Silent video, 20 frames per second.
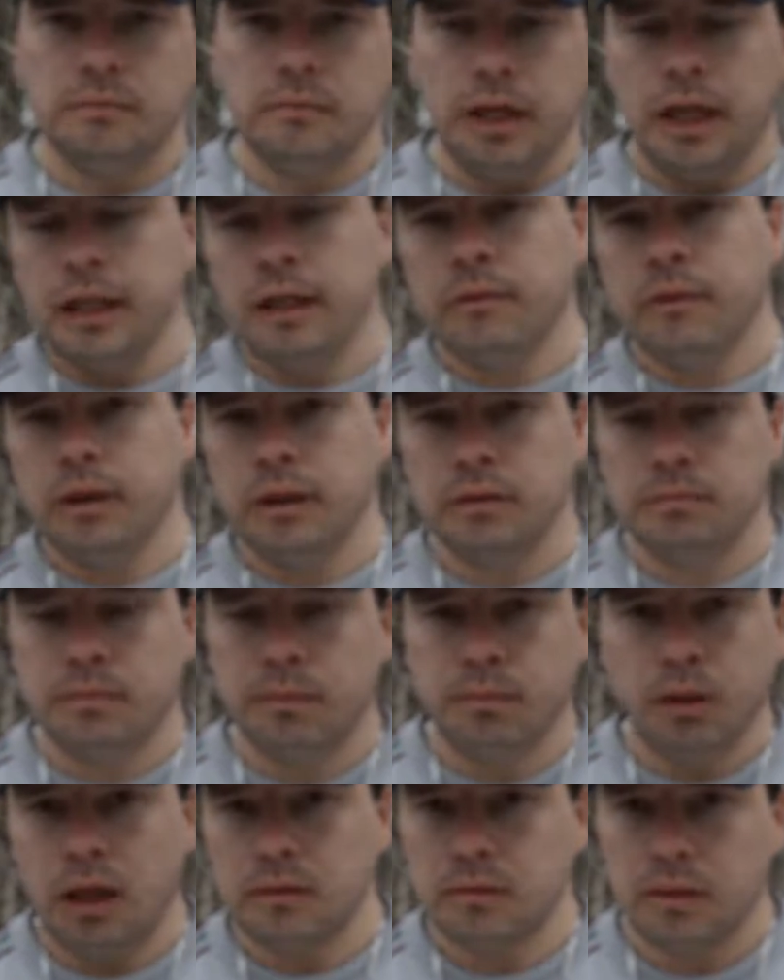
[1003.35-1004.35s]
Anyway, the
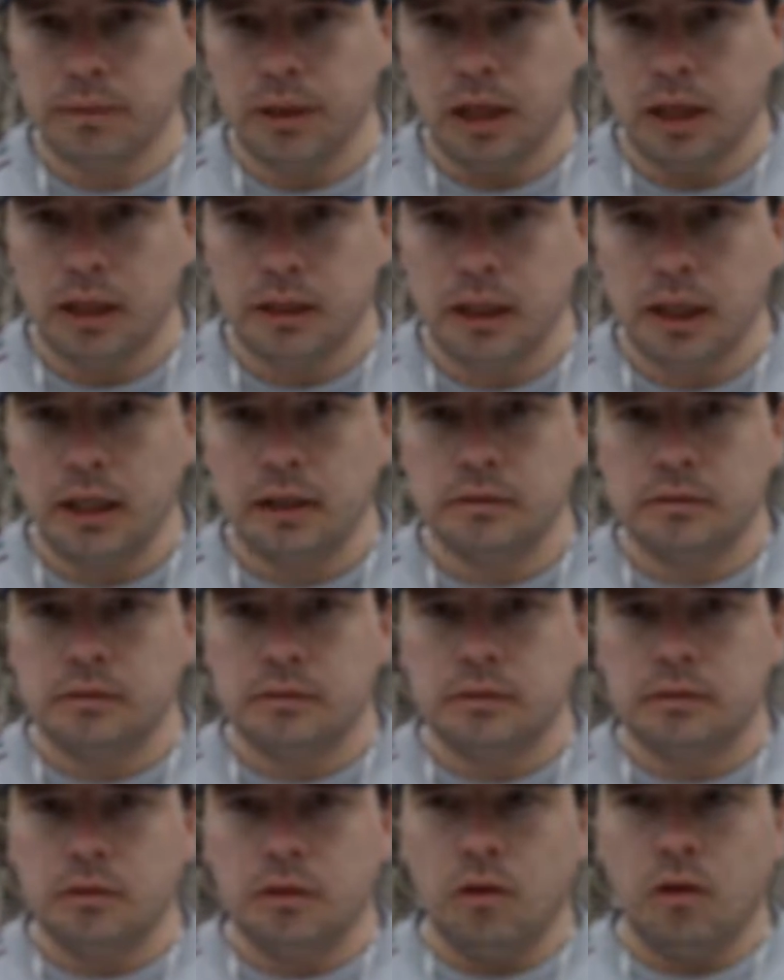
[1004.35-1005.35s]
blah, blah, blah on that.
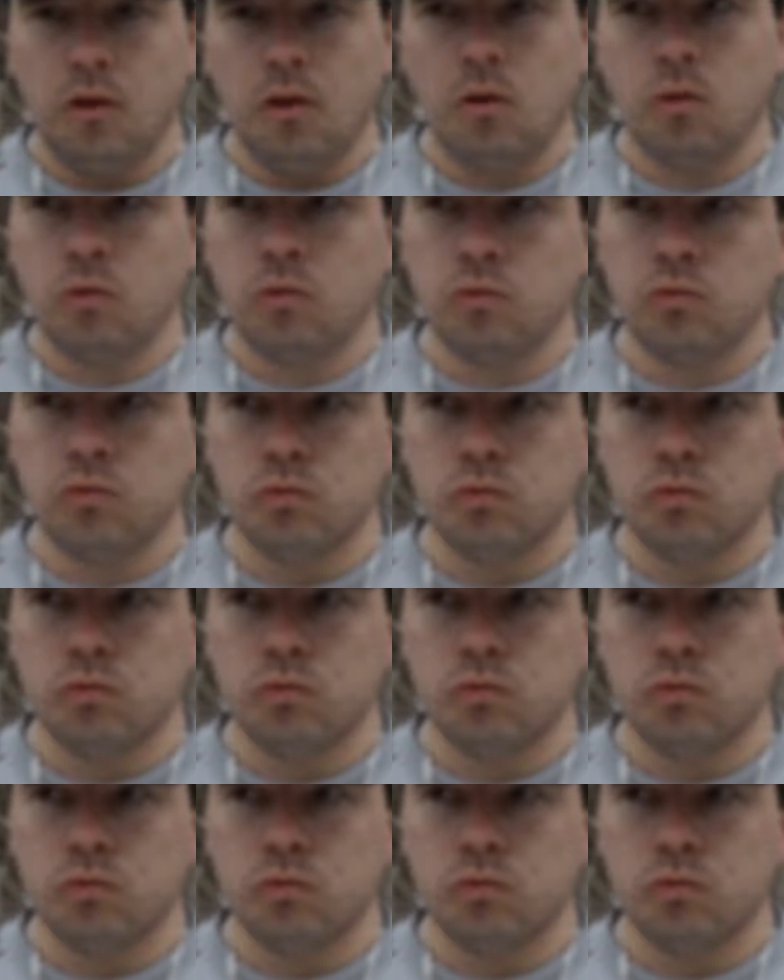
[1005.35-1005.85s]
Holy.